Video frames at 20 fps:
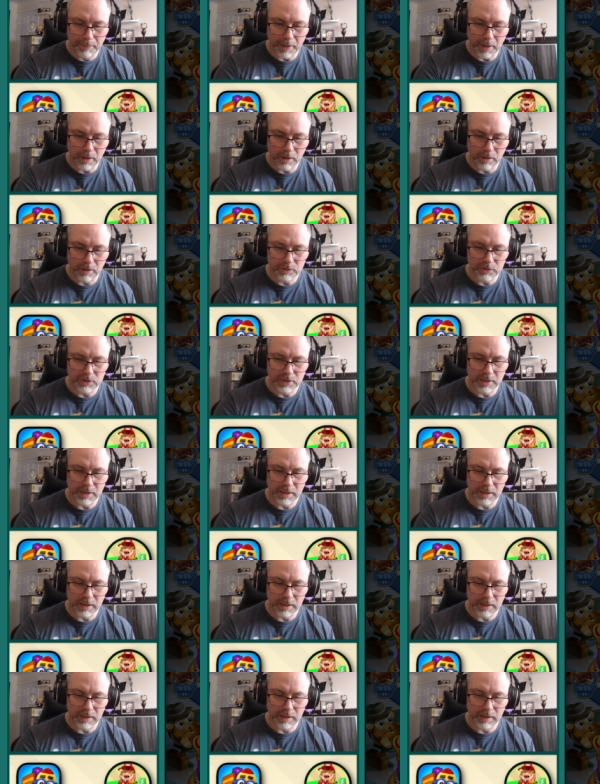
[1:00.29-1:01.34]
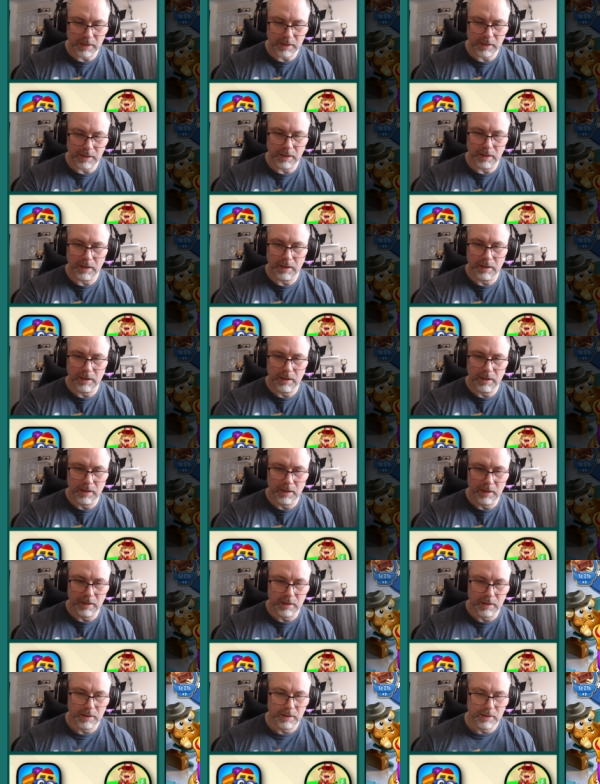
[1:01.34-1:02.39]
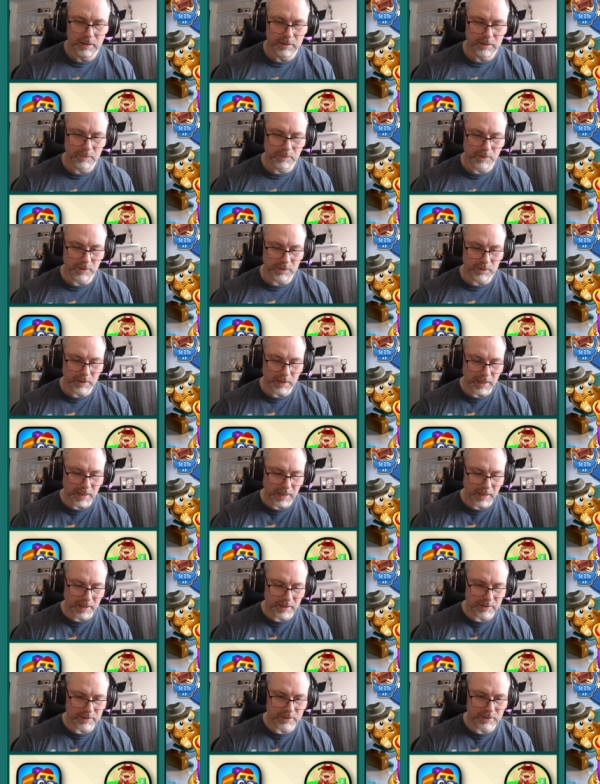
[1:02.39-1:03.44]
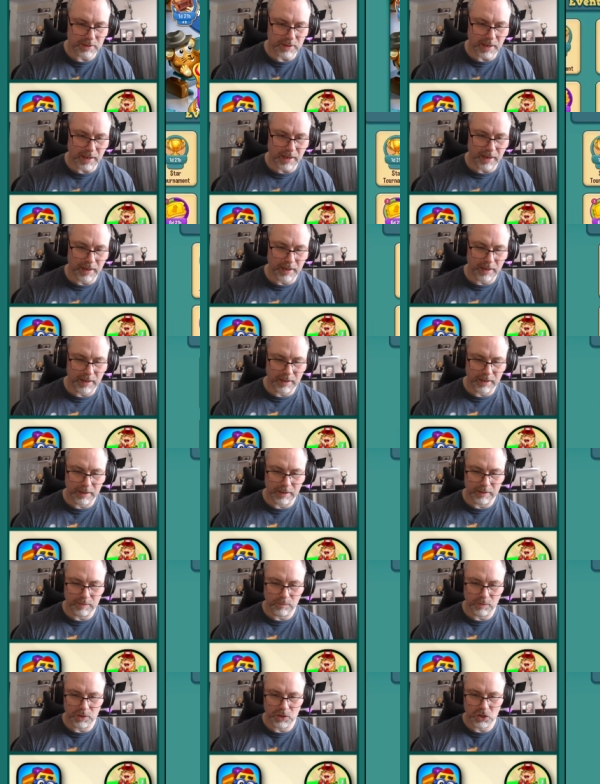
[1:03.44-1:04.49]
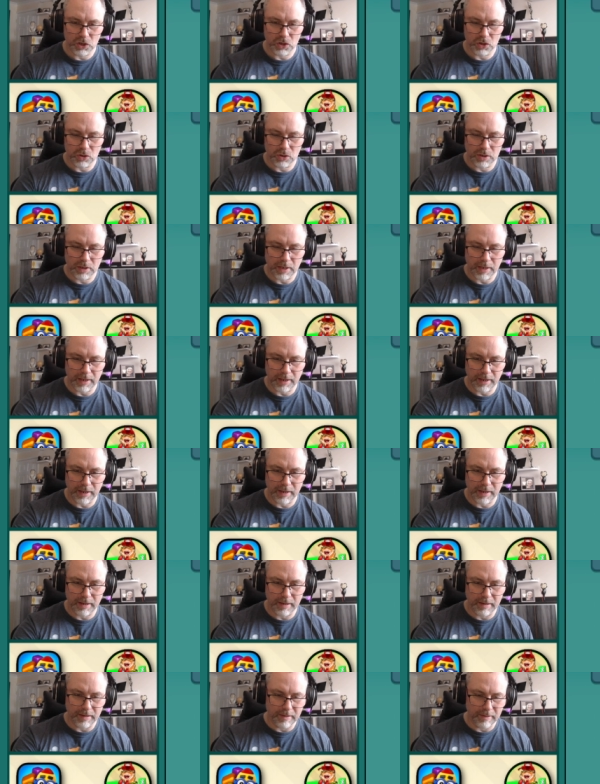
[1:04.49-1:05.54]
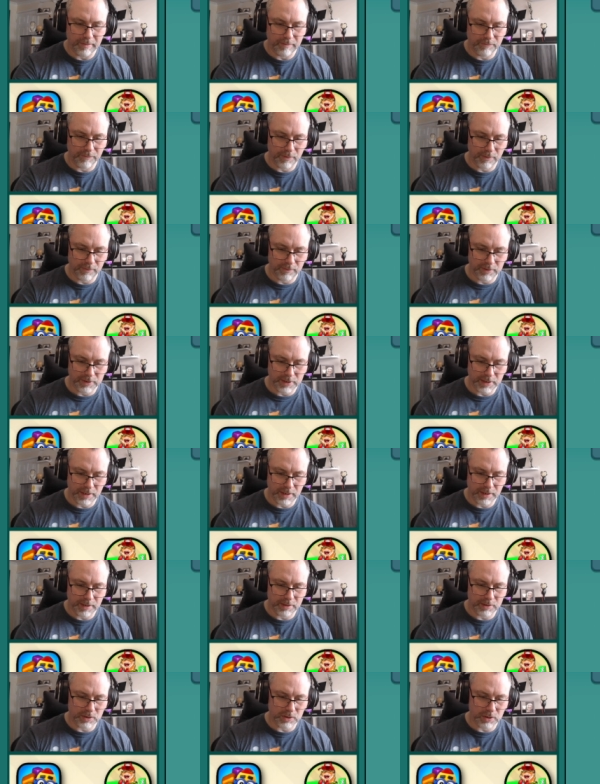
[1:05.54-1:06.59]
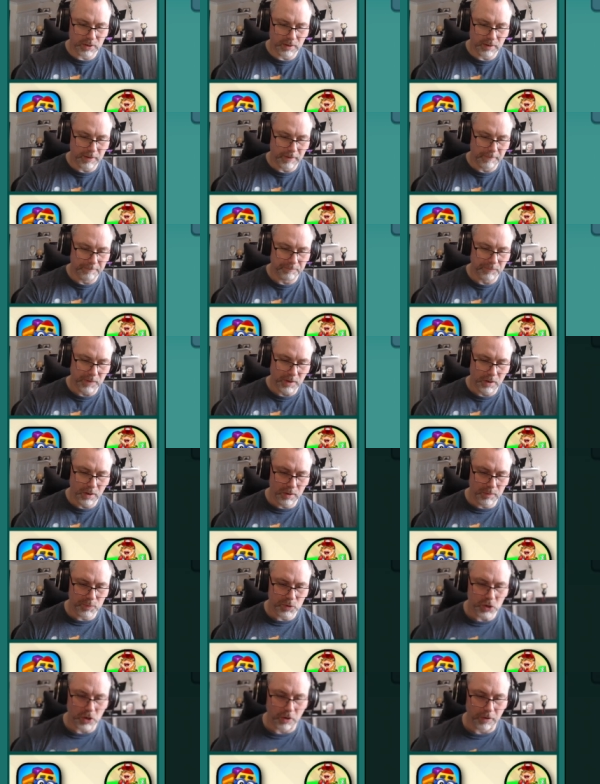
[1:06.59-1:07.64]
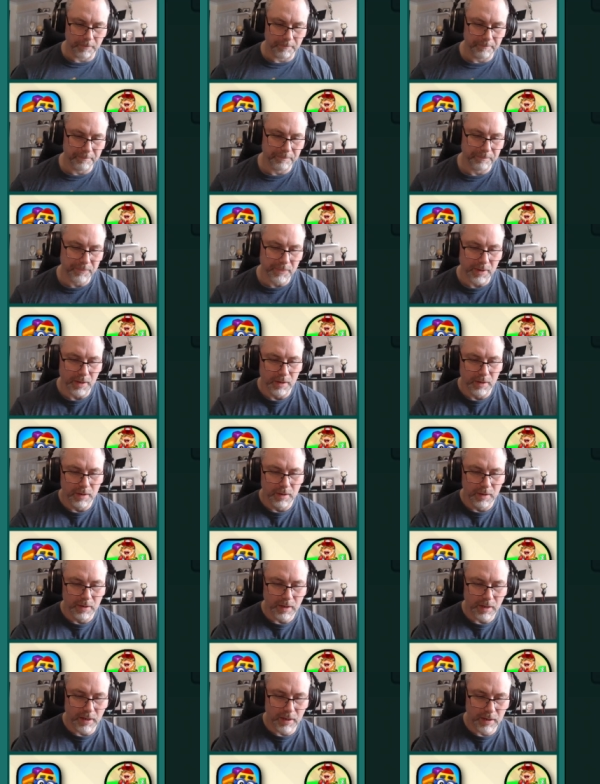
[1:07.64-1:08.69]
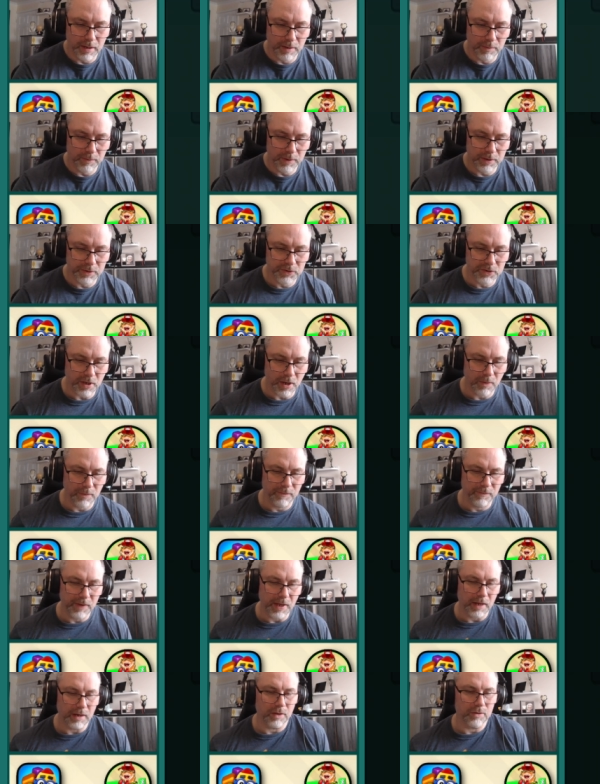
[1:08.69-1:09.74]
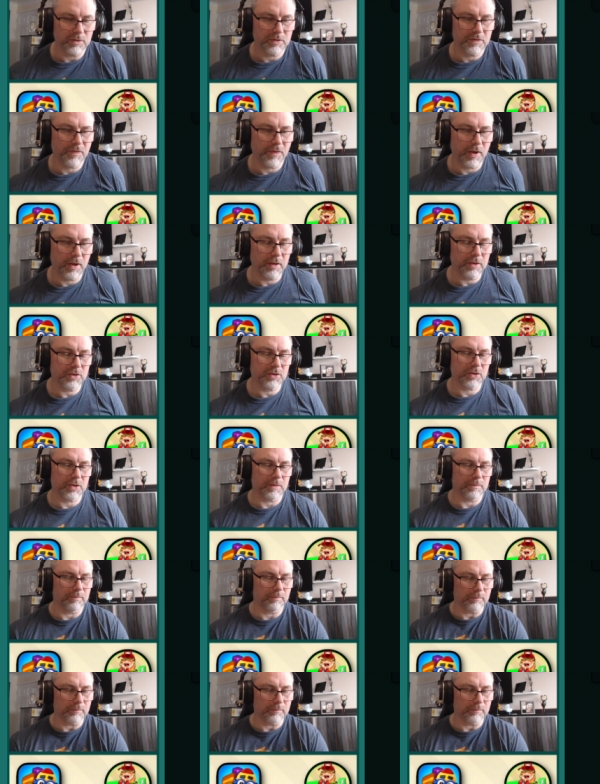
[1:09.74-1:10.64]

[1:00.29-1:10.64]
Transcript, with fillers: Party, so we got that, and we should have, where is it, Hoop Shot. We're going to start with yellows first,